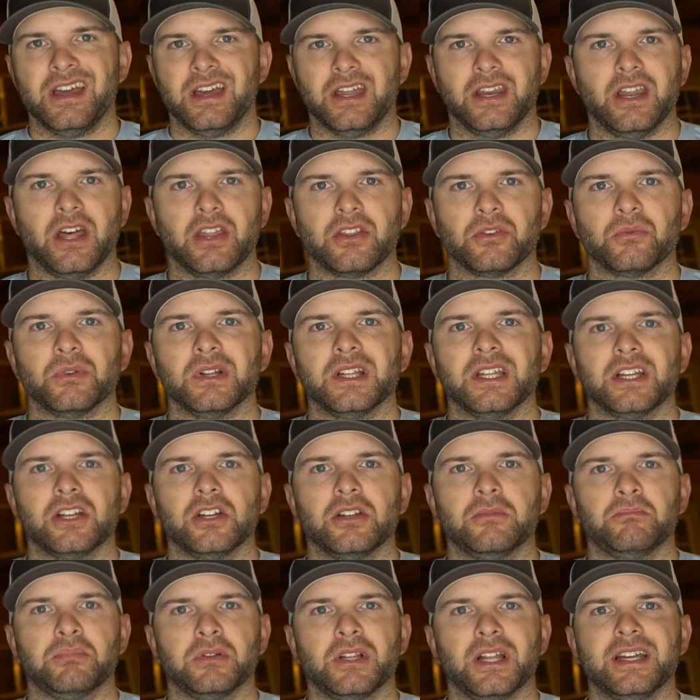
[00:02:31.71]
Another really
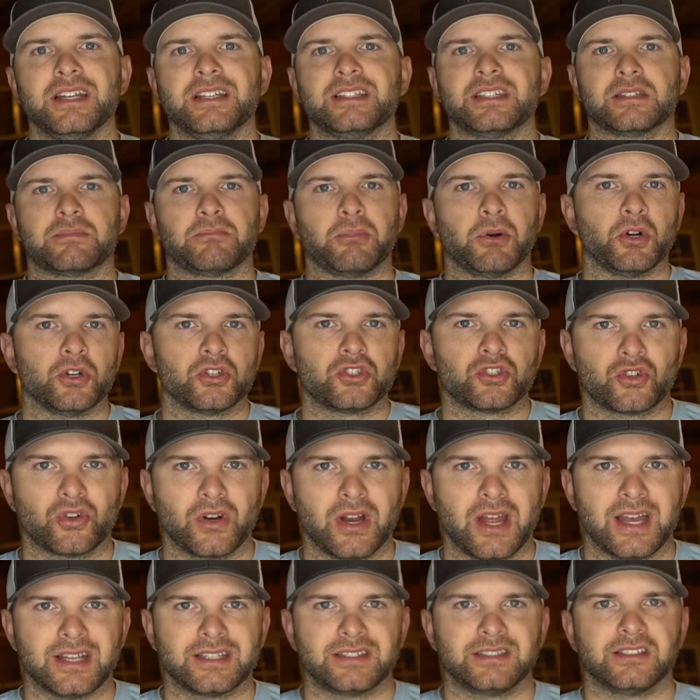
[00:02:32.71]
good place is perch
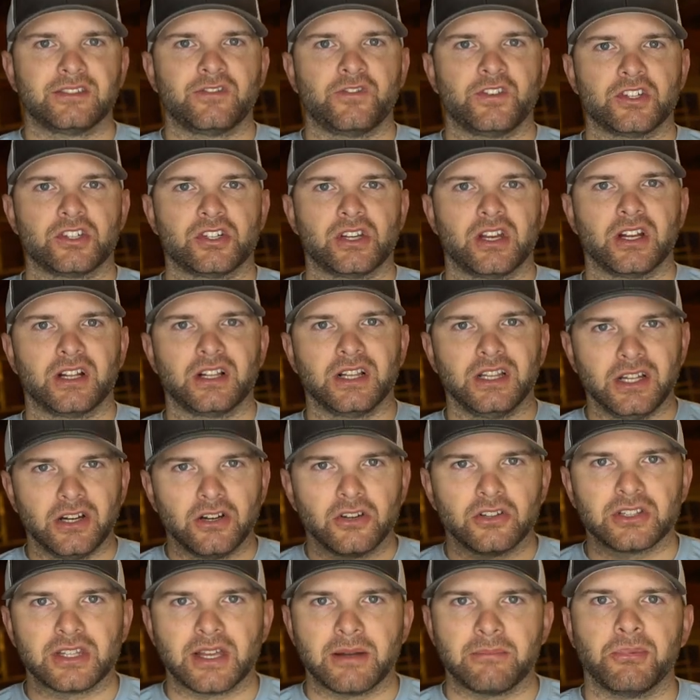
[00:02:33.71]
grass. These fish can clear
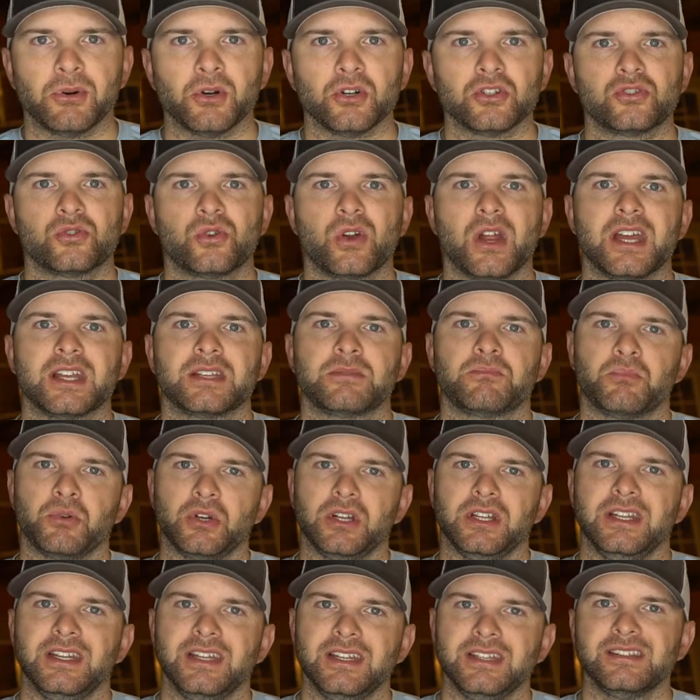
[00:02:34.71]
out that perch grass
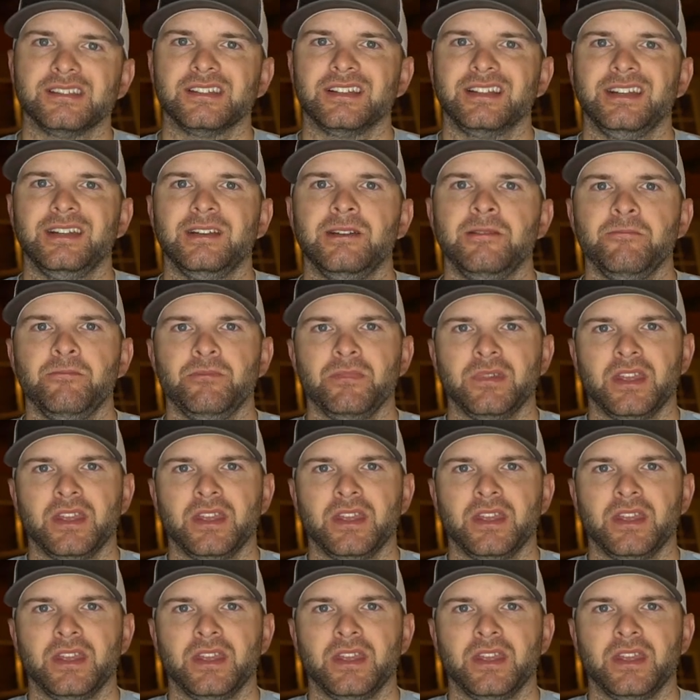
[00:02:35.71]
pretty easily.